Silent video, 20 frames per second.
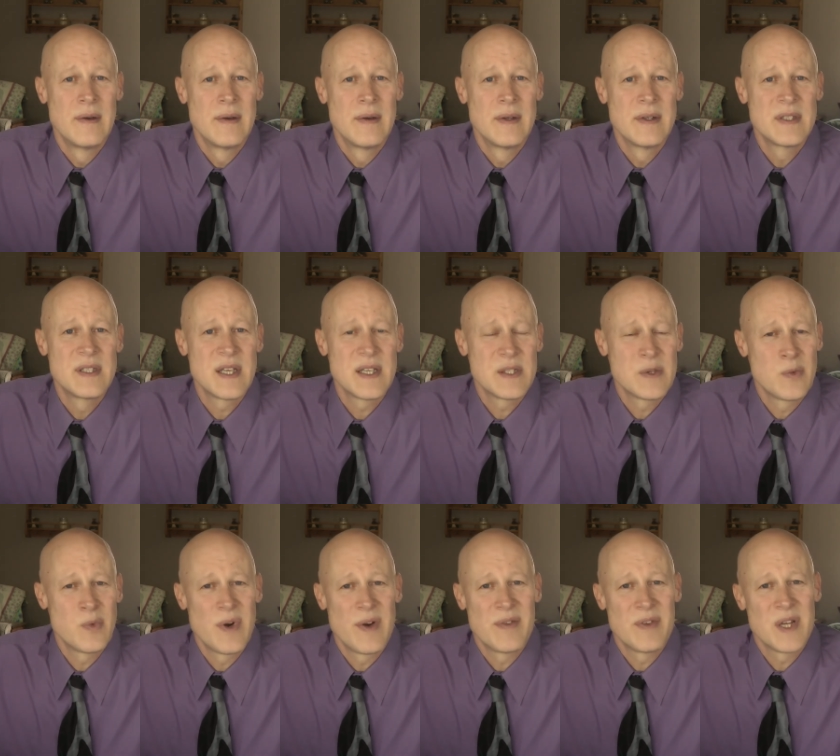It says
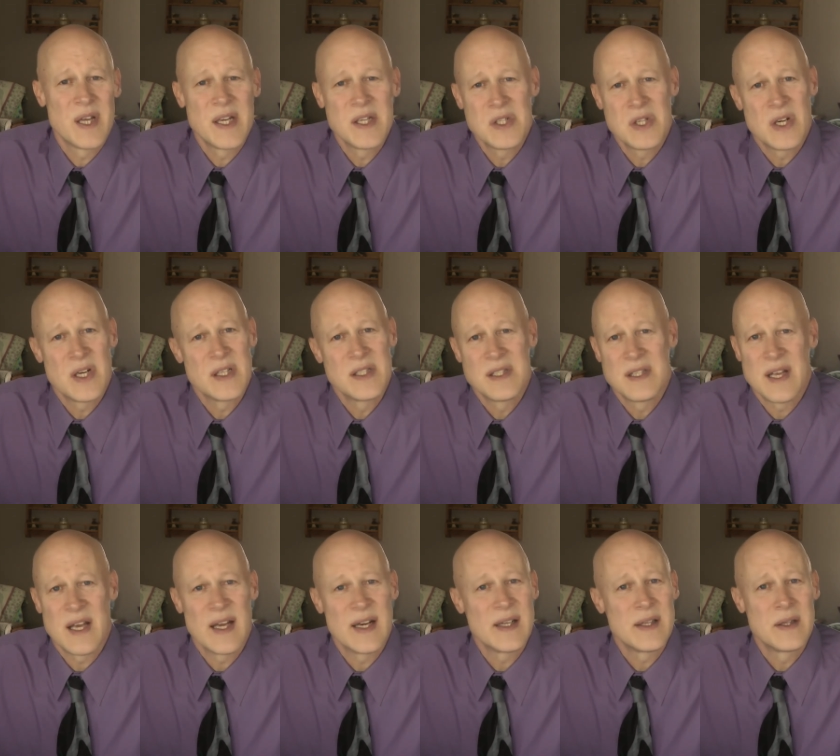in Revelation, I
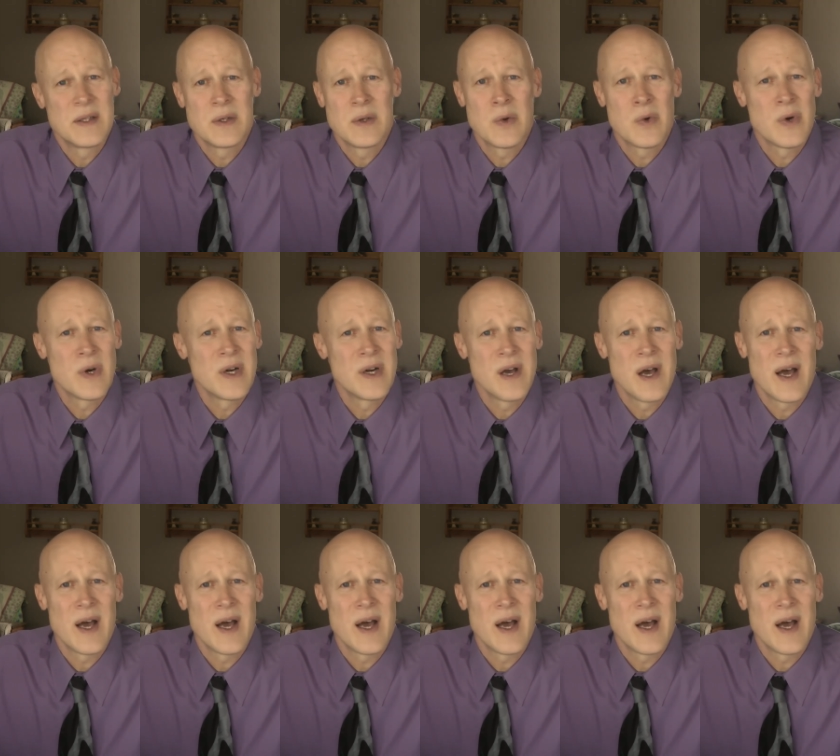stand at the door and